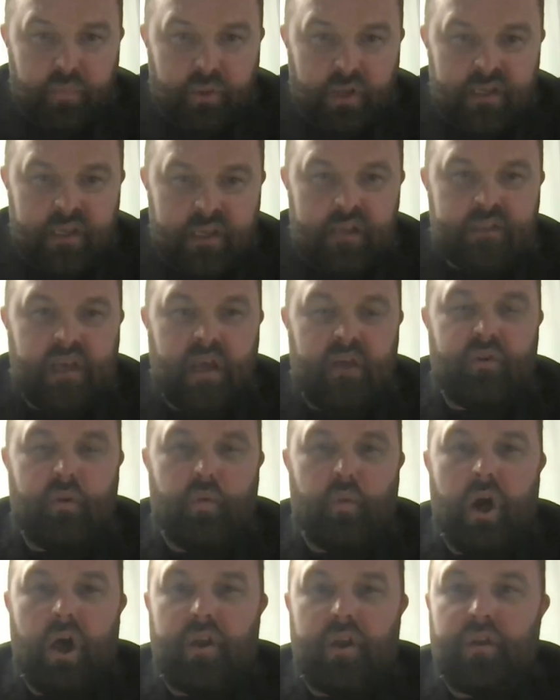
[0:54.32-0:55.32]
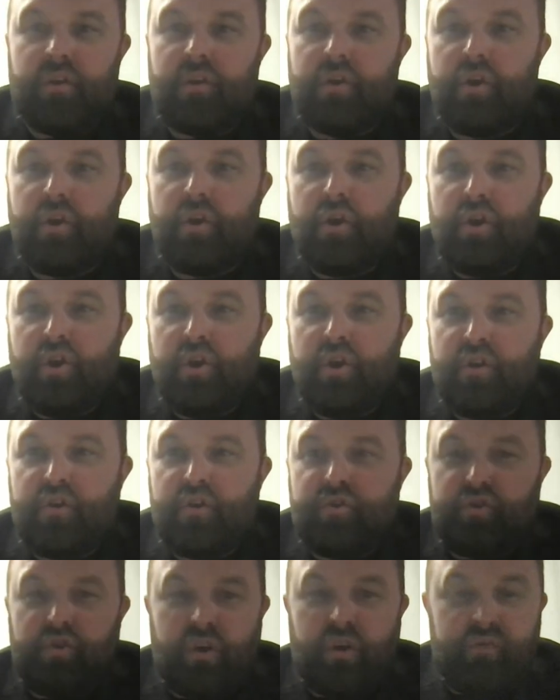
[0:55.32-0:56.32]
I please ask everyone
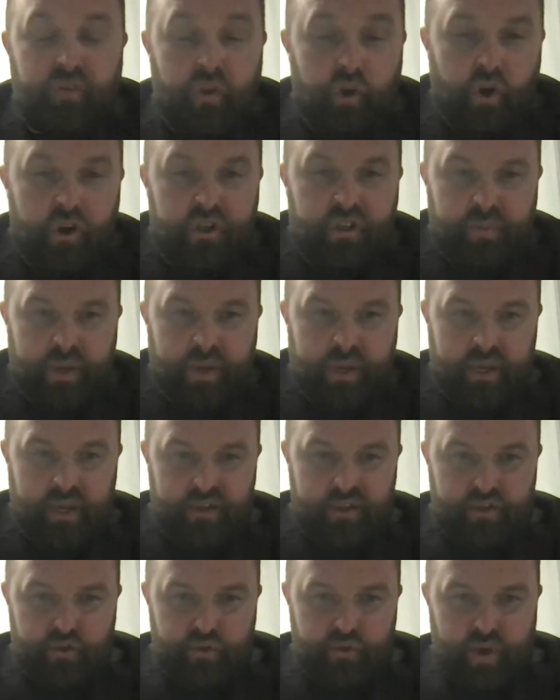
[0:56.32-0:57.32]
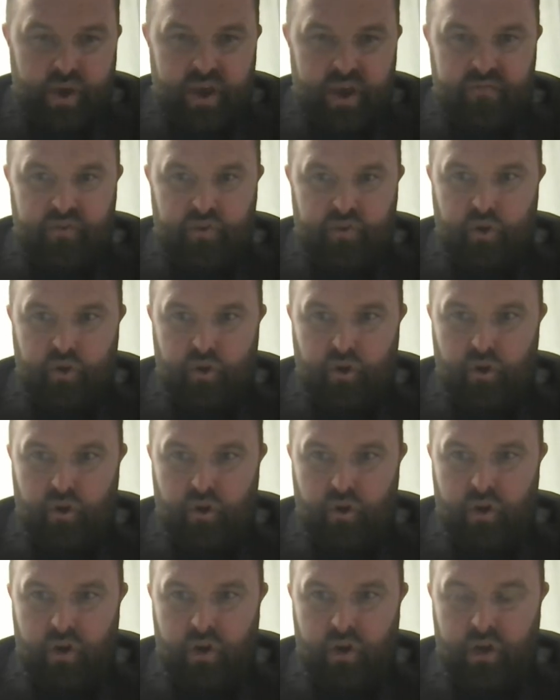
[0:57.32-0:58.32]
to, if you're not speaking, to have
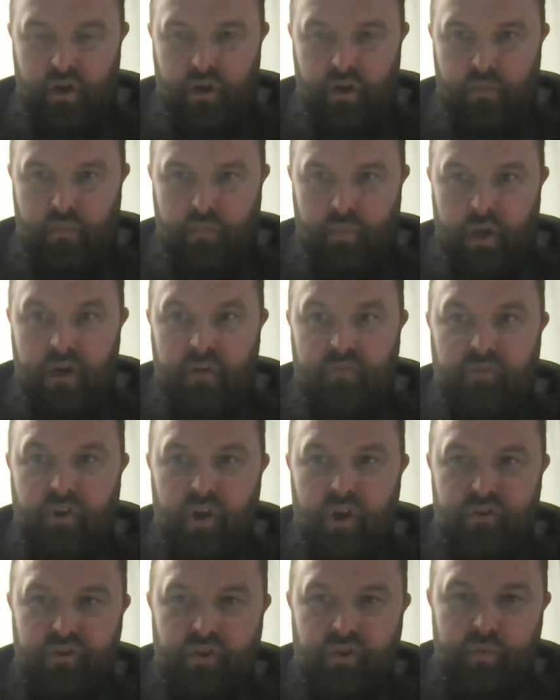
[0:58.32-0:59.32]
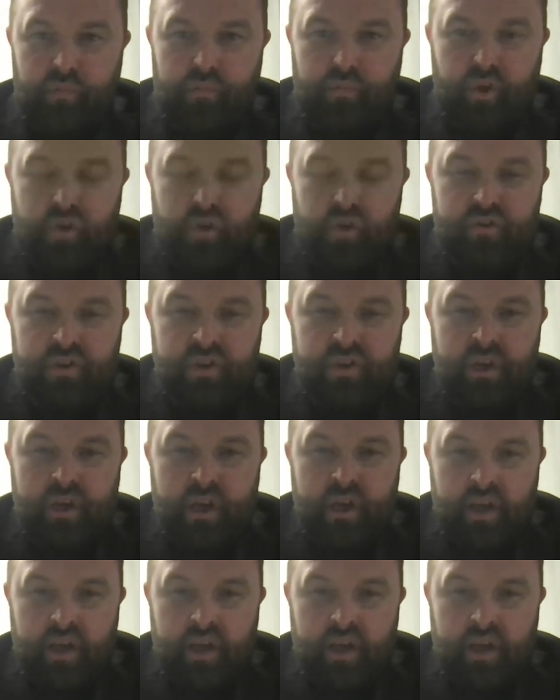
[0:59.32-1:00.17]
your microphones on mute?